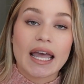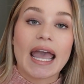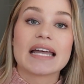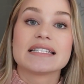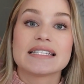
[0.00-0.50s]

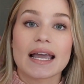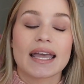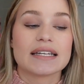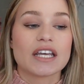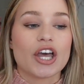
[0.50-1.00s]
And
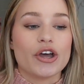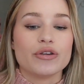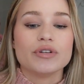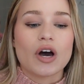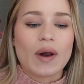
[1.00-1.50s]
second,
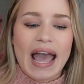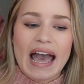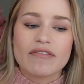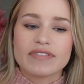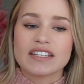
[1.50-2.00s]
you don't
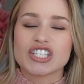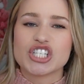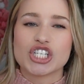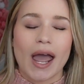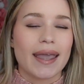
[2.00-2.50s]
have this
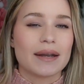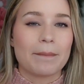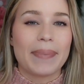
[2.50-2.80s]
giant